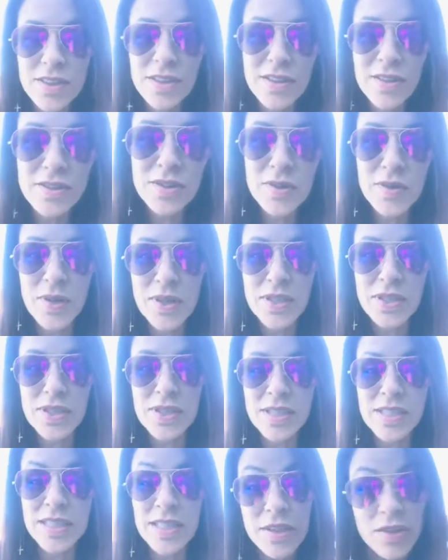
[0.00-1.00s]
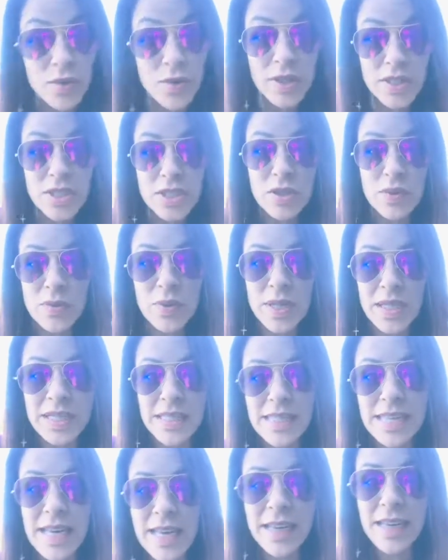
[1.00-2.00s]
other 2 questions. Another question
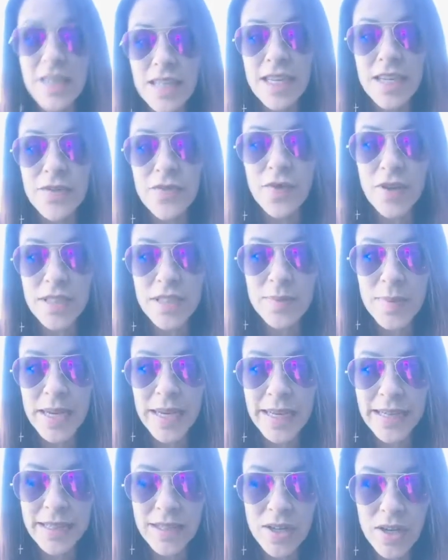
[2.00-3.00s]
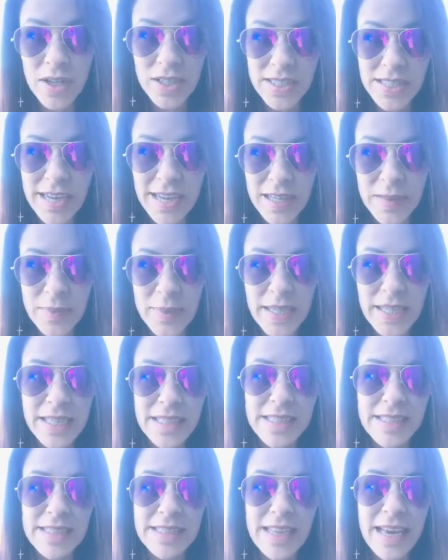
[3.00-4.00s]
was, I had a friend of mine contact me
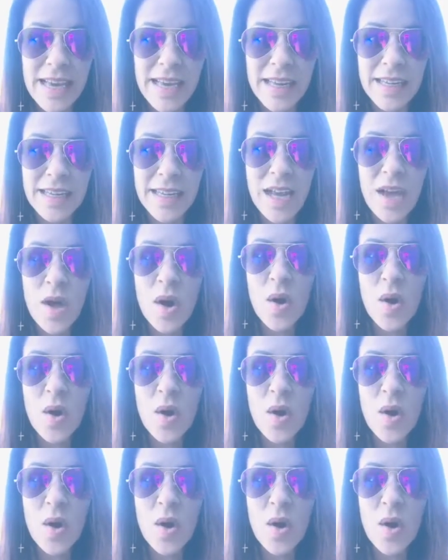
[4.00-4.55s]
and said,